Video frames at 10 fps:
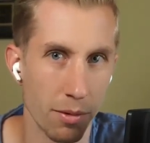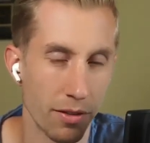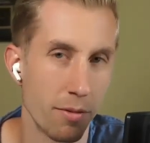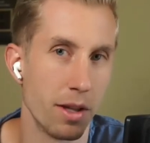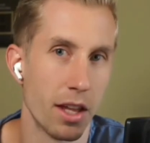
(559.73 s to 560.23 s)
Like,
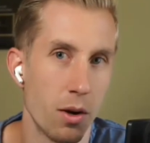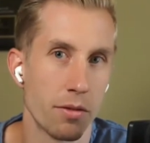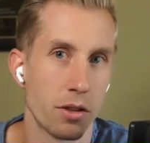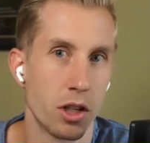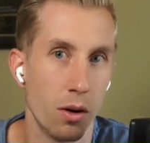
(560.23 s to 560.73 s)
I mean, they don't have
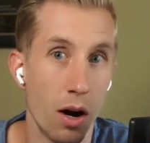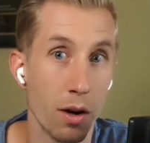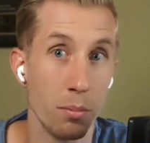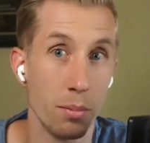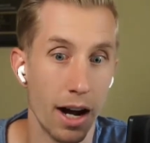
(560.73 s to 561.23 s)
to go out
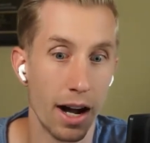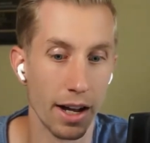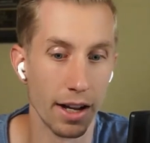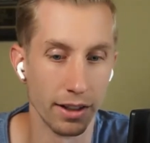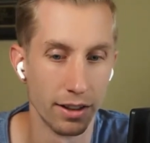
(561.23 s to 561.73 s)
and
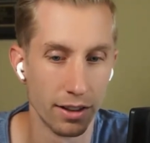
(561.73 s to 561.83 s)
buy